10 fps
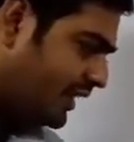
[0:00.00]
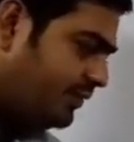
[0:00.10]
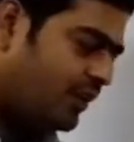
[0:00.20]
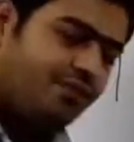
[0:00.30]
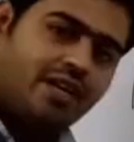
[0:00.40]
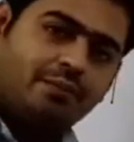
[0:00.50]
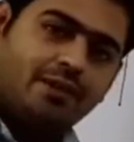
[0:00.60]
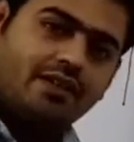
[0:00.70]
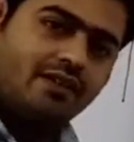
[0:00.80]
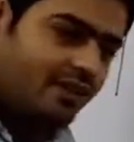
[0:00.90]
then what will
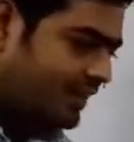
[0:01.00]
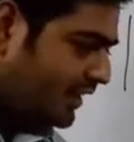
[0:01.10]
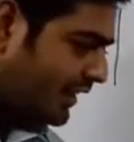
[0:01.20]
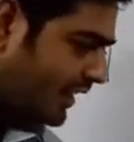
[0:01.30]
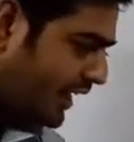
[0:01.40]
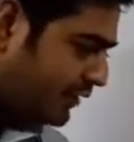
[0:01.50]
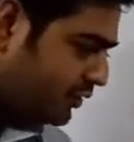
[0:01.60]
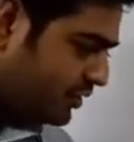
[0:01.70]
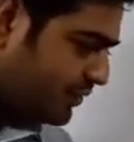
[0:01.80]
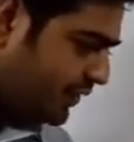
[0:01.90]
happen?
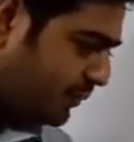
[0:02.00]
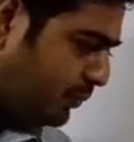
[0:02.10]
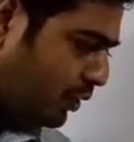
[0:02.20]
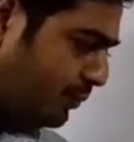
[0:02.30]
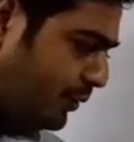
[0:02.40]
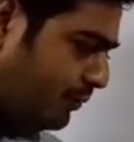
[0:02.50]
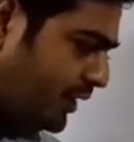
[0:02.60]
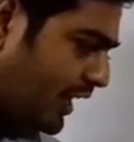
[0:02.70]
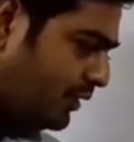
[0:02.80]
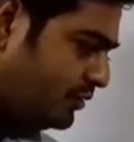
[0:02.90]
Electrons will flow from
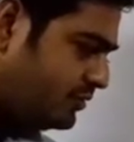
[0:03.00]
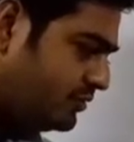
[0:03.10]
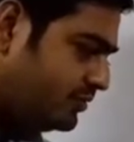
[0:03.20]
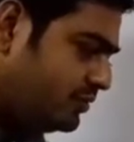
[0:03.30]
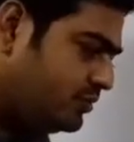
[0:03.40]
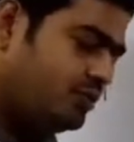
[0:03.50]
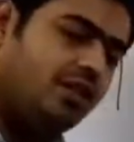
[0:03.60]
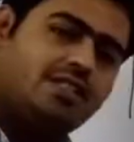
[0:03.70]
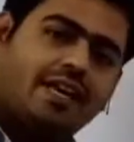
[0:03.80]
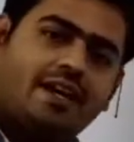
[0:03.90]
ground to
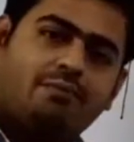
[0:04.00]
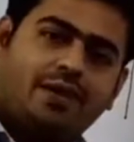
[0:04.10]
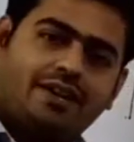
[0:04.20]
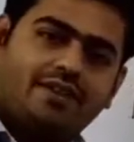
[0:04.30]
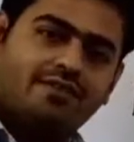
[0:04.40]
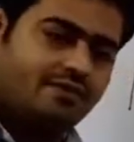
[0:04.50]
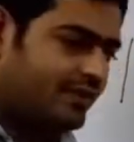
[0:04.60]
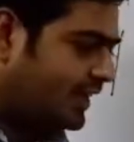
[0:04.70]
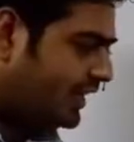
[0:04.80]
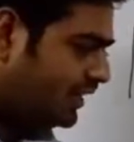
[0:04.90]
this second plate
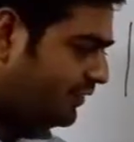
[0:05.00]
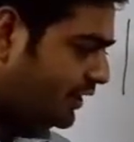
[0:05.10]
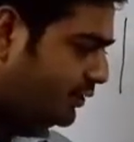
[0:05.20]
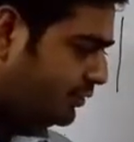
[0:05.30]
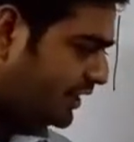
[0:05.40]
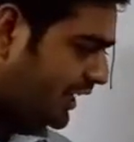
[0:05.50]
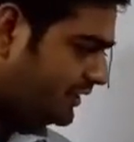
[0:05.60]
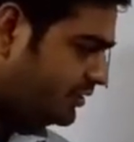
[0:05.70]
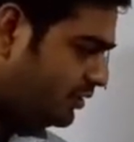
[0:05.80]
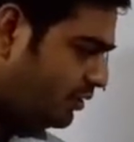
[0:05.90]
and it will
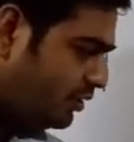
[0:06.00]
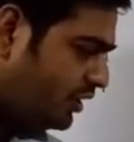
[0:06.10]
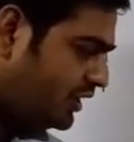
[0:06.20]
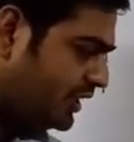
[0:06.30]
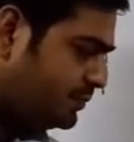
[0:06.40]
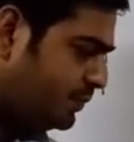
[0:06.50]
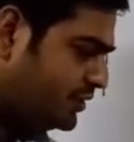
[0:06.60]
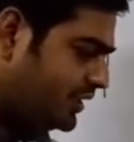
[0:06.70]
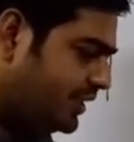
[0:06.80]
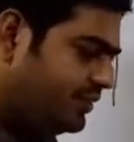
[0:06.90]
neutralize all this
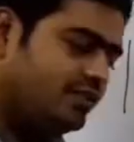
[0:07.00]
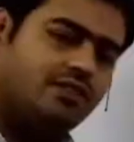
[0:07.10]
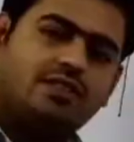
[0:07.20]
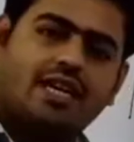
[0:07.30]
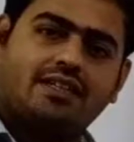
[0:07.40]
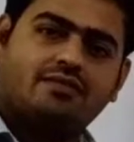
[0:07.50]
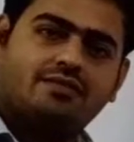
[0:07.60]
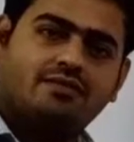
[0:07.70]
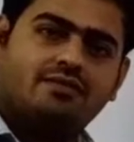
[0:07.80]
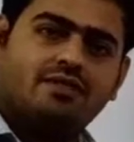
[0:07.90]
positive charge.
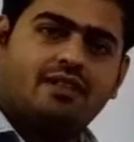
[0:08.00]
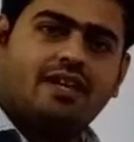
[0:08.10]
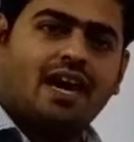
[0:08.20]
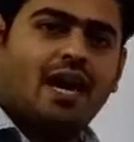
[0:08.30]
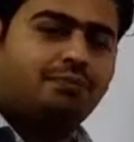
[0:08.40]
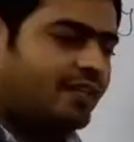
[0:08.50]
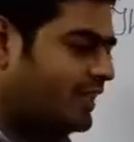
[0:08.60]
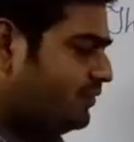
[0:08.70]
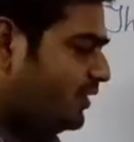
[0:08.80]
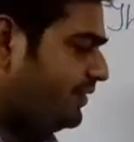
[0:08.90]
After
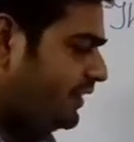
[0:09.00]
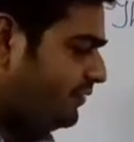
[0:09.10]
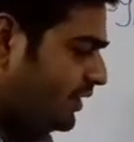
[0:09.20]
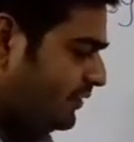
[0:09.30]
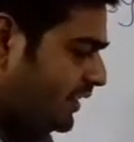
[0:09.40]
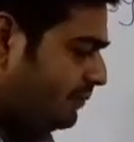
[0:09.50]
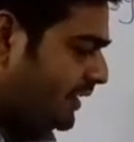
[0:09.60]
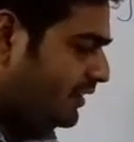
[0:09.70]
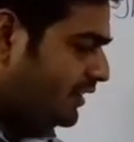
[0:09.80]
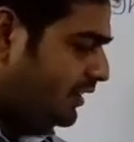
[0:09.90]
that what will
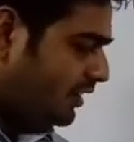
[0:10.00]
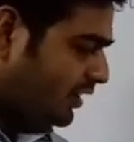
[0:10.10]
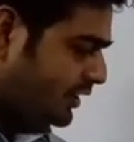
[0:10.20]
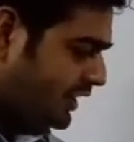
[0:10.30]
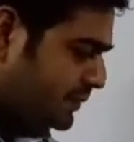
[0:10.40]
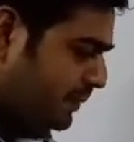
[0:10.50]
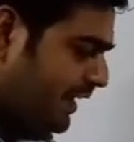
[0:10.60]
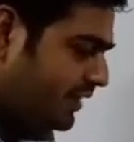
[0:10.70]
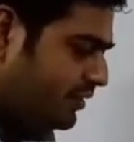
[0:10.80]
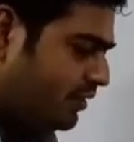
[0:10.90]
remain? On this
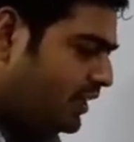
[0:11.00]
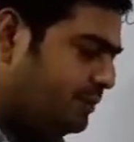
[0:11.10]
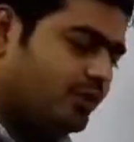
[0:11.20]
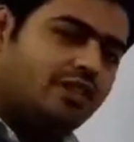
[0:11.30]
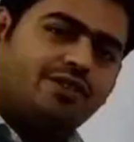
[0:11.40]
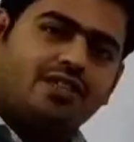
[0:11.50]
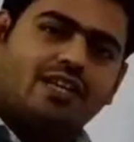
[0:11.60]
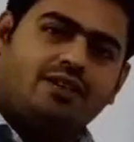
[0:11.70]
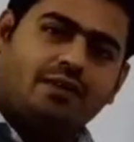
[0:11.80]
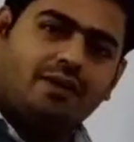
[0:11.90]
plate only positive
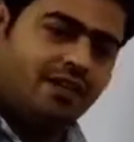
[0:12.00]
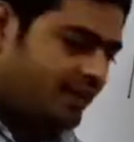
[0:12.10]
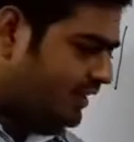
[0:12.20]
charge will remain,